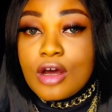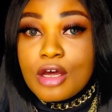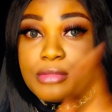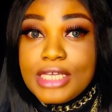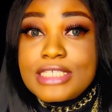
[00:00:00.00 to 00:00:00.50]

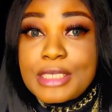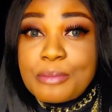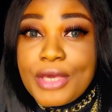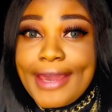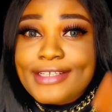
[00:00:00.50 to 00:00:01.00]

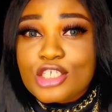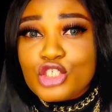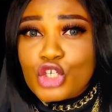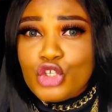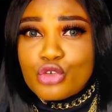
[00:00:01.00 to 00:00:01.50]
LinkedIn page,
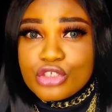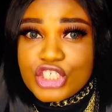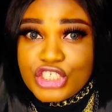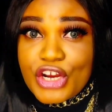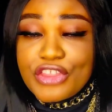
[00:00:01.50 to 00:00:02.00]
and sure you
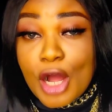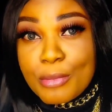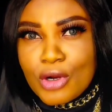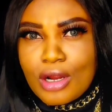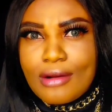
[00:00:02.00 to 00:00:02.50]
share
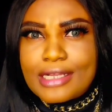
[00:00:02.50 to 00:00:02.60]
down below.